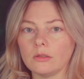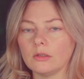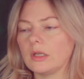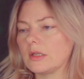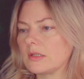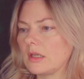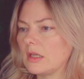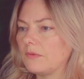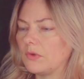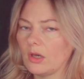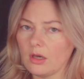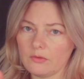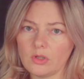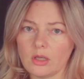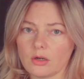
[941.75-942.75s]
Like say if you
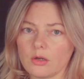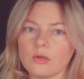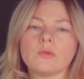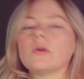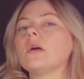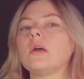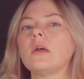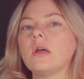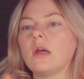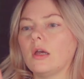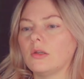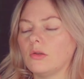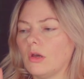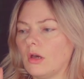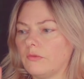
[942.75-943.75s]
have an arrow
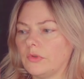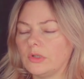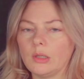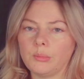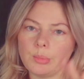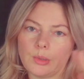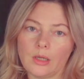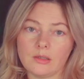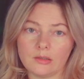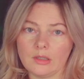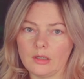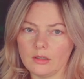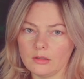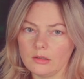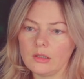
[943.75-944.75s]
and you have a tip and a
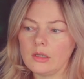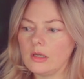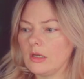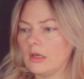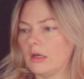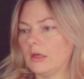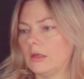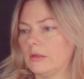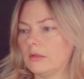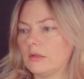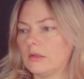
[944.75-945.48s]
tail, uh,